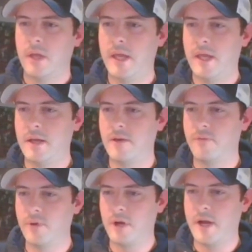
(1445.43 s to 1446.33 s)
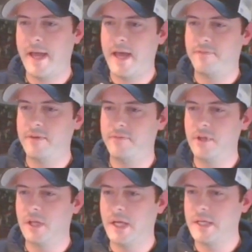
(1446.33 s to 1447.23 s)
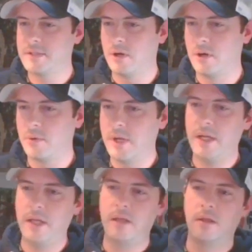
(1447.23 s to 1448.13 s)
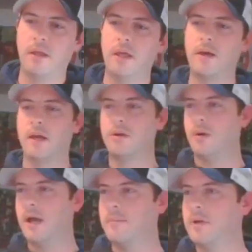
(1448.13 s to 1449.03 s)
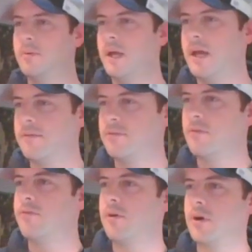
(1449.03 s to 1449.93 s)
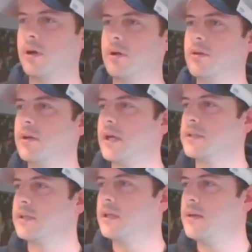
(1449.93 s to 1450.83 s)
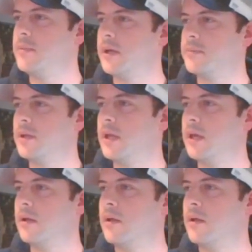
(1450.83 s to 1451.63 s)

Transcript: And if we are at 50 likes already, I don't know how many we have so far. You guys can keep me up to date.